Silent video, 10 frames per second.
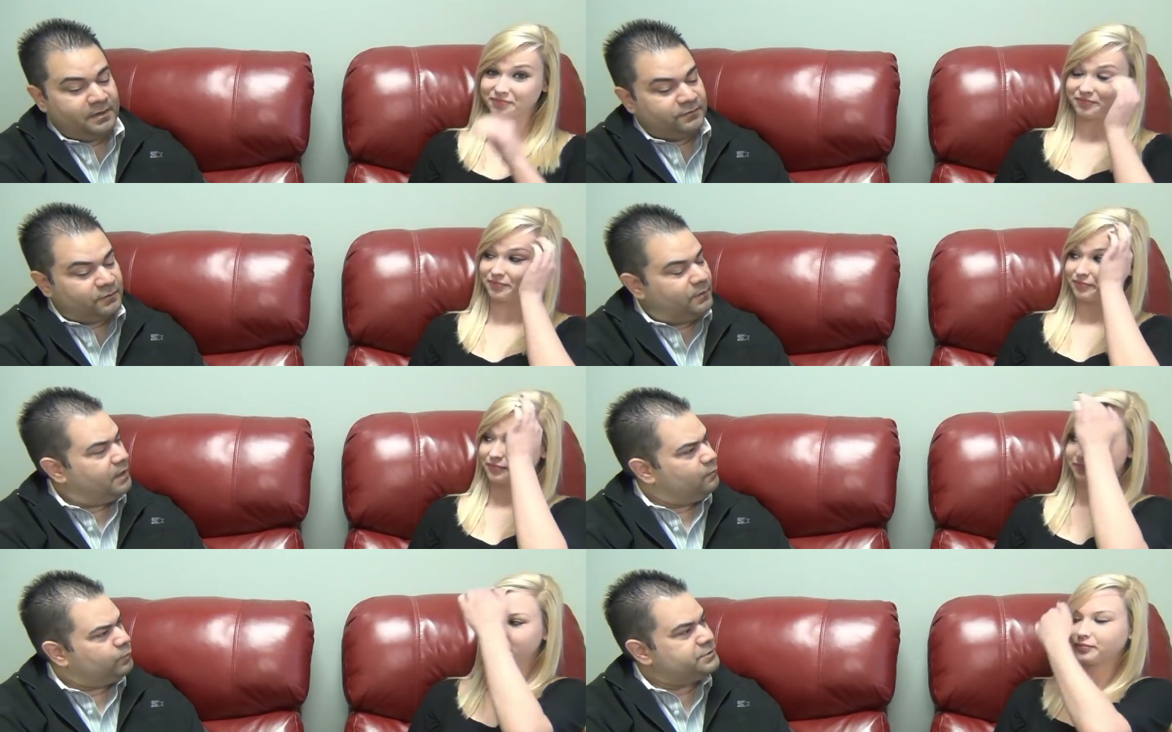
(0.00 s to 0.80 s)
Speaker 1: so
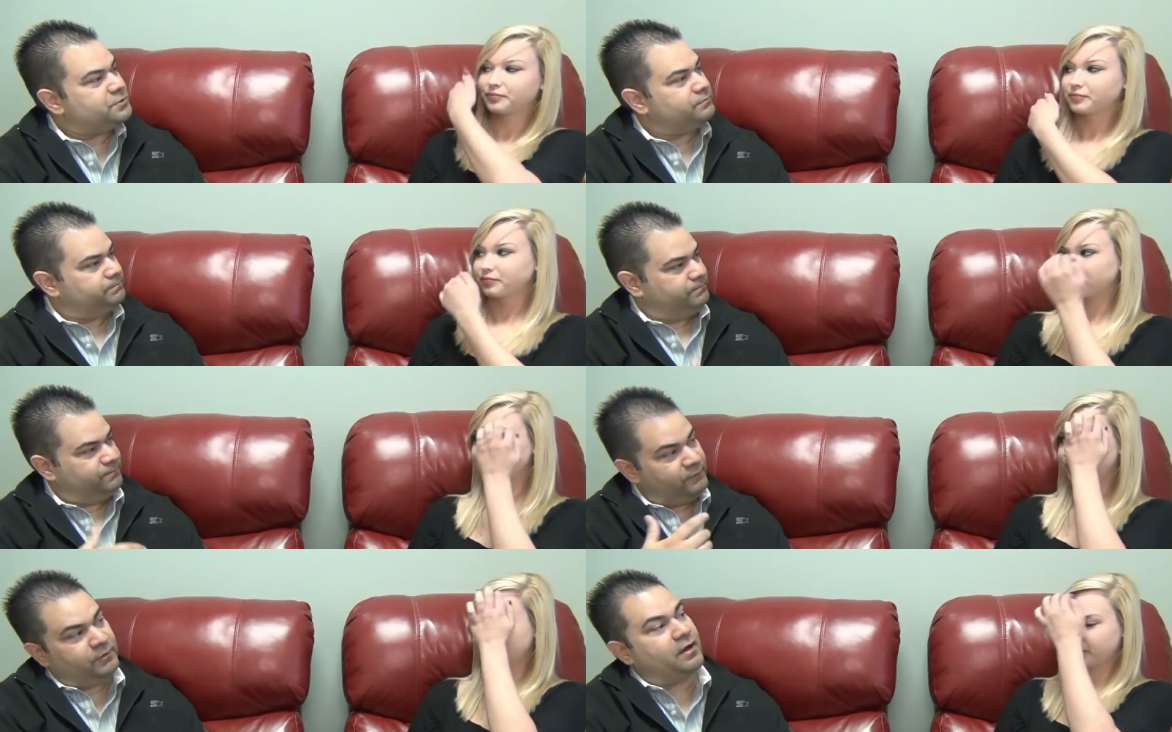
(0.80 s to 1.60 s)
what's your
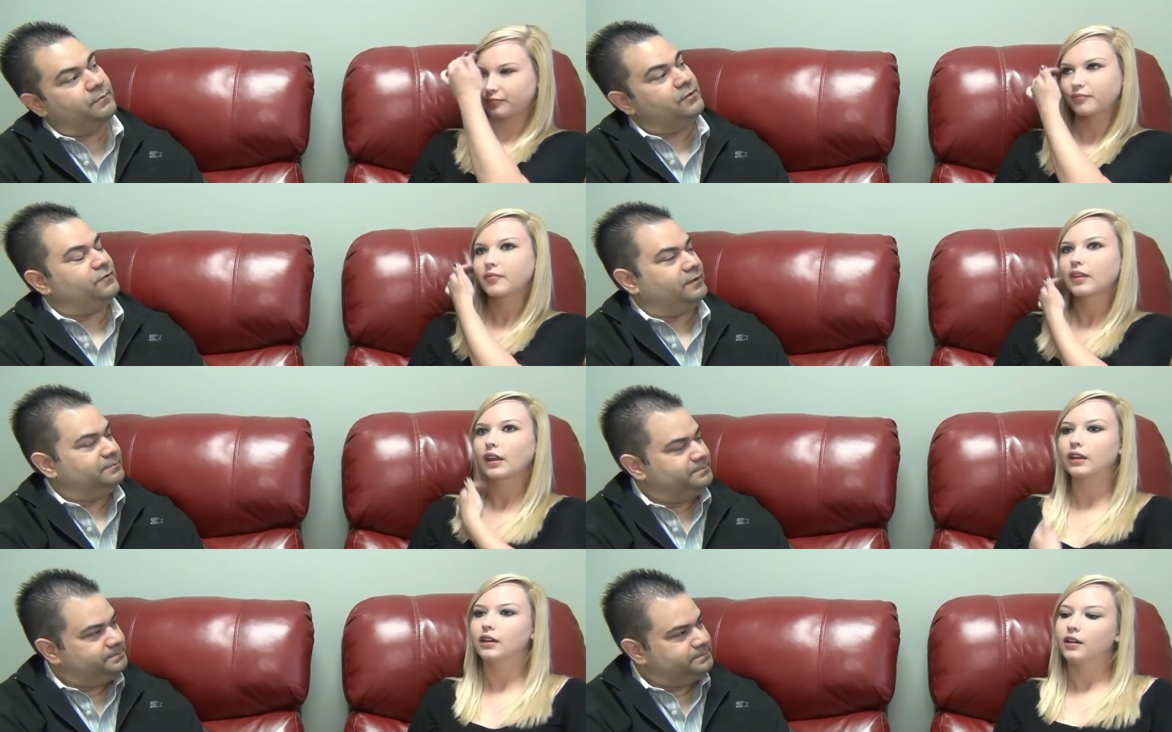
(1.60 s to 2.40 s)
favorite kind of music?
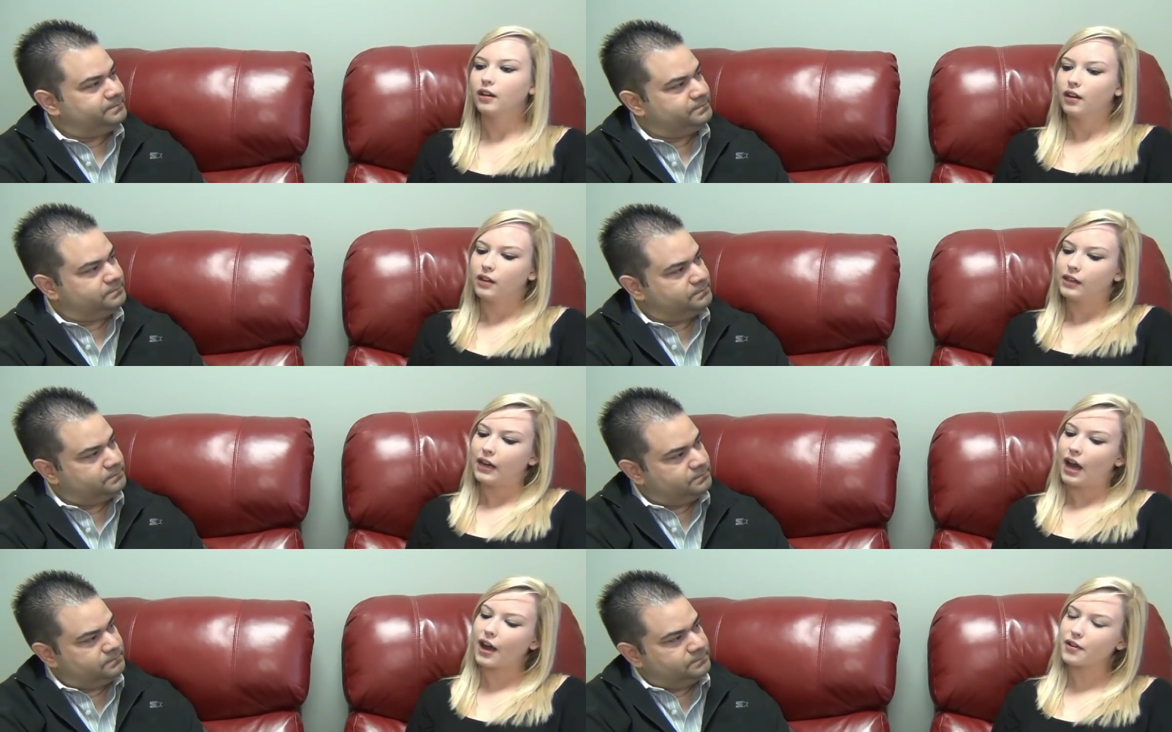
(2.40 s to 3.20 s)

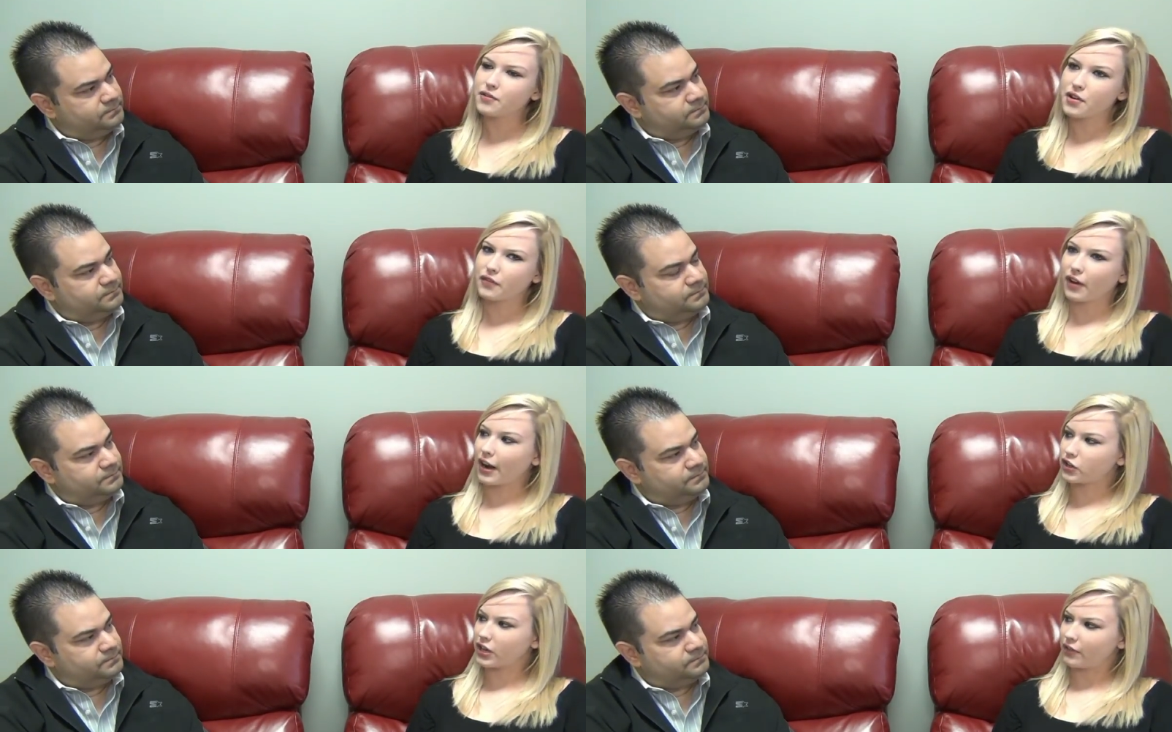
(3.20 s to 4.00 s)
Speaker 2: I don't know if I'd
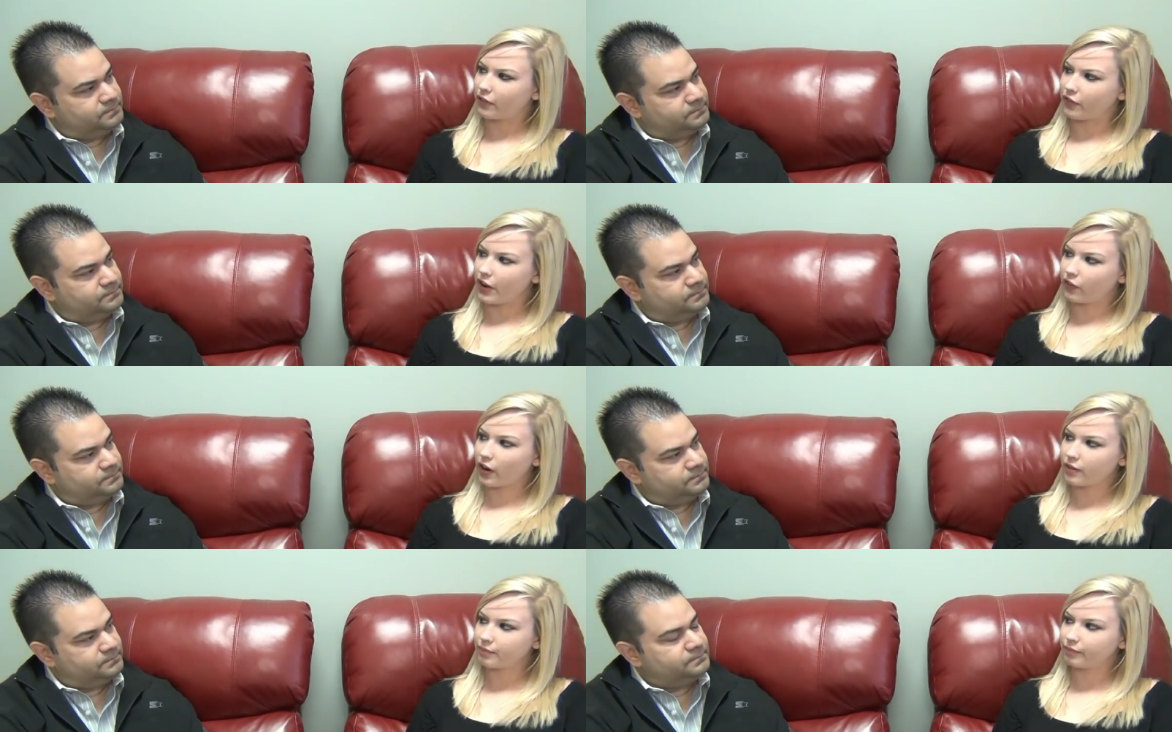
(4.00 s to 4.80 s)
actually have a
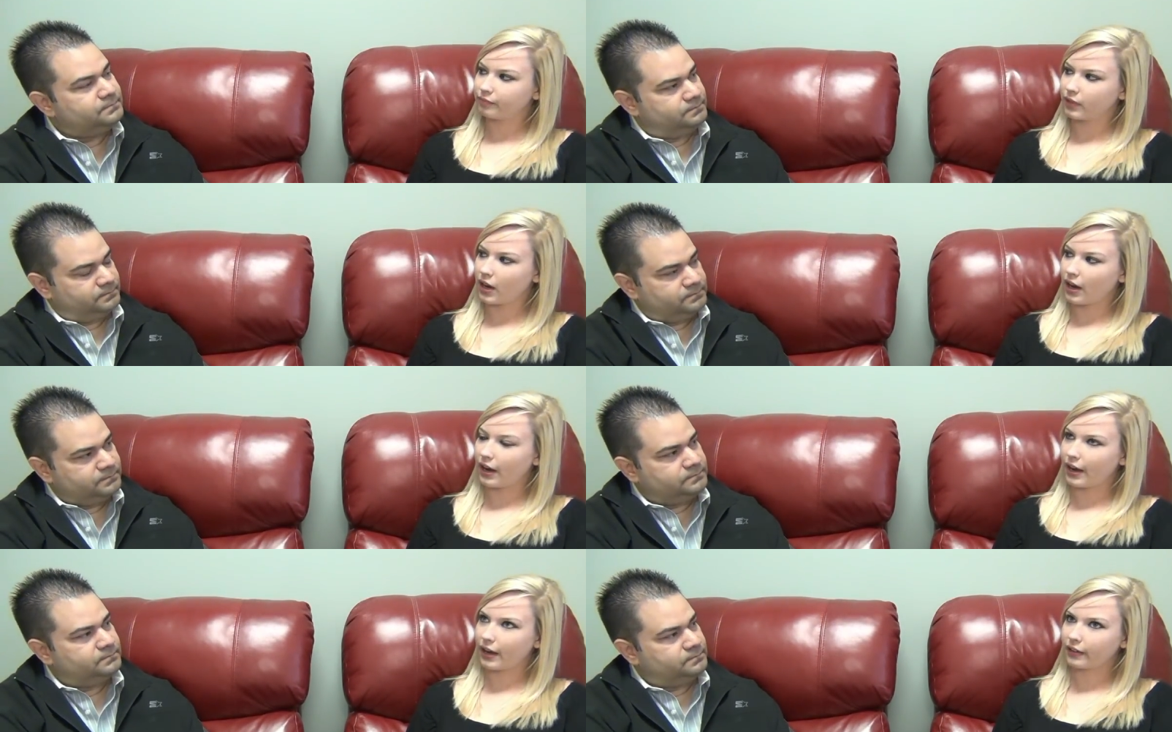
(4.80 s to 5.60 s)
favorite.
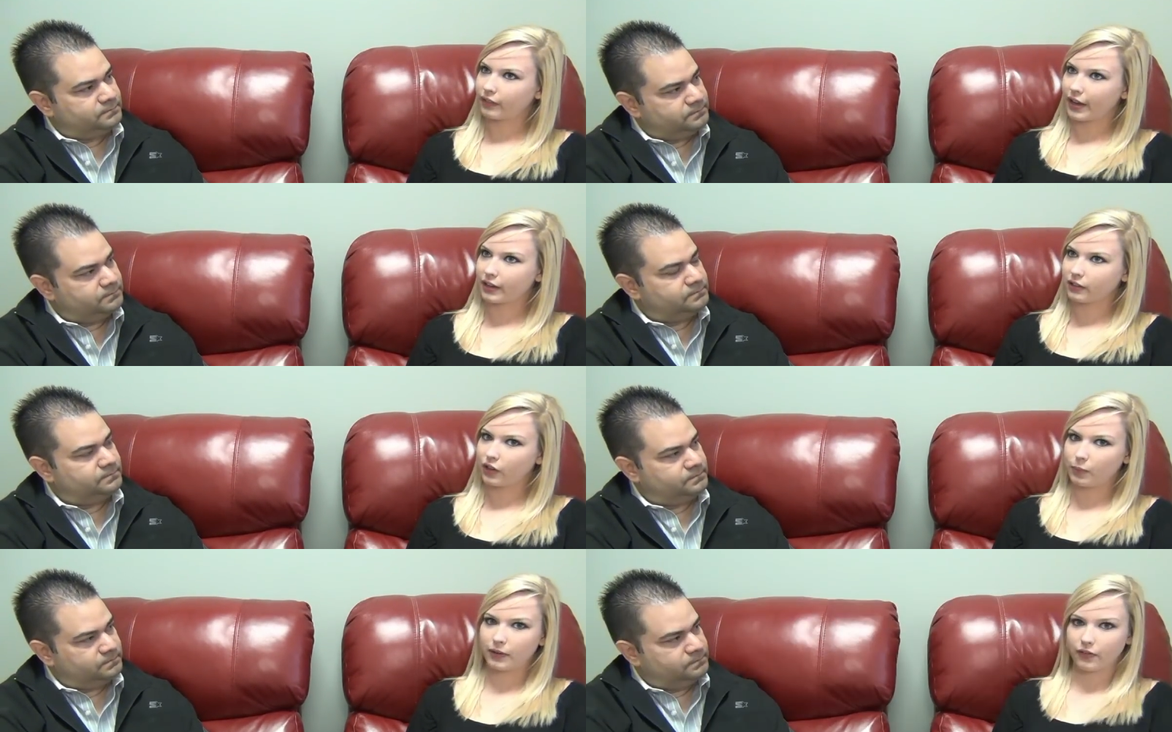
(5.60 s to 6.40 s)
I like a
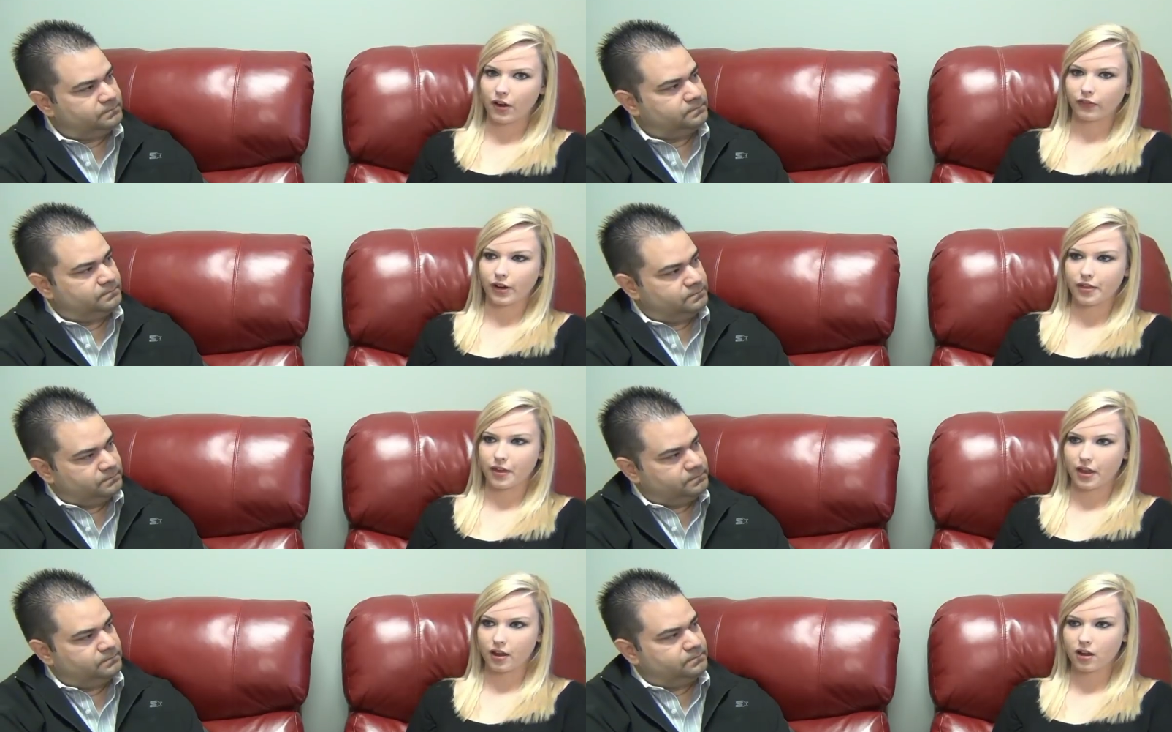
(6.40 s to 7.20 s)
little bit of
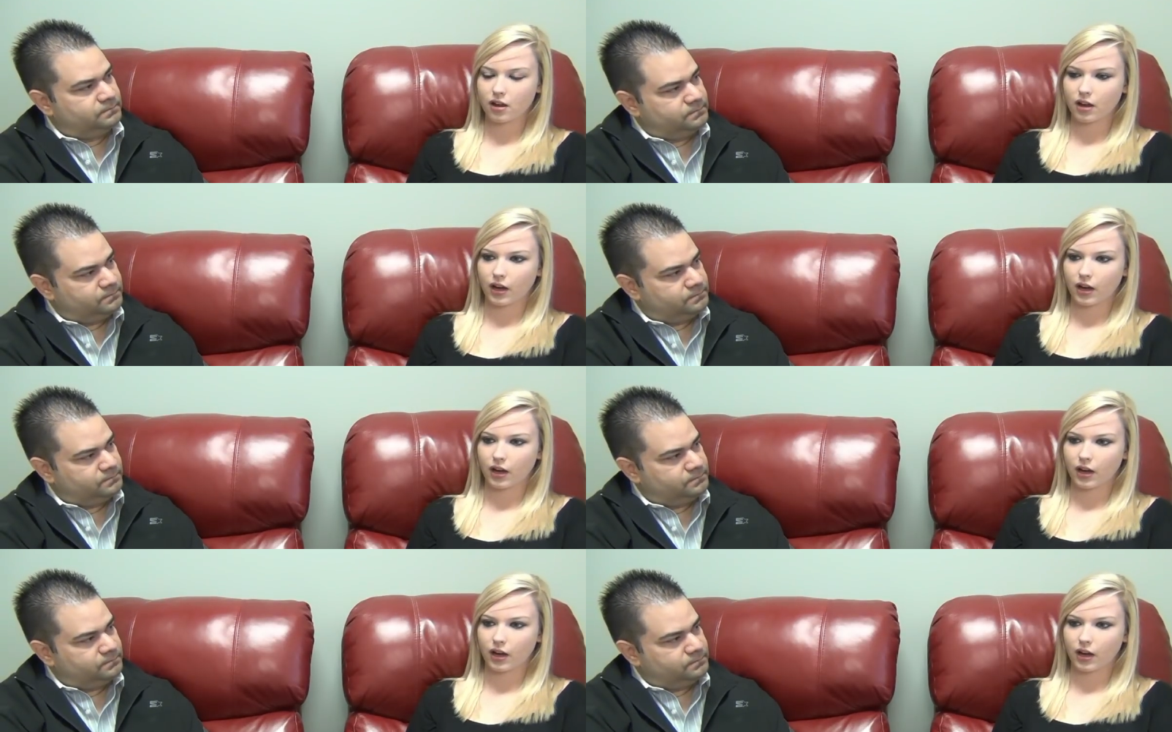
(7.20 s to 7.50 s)
everything.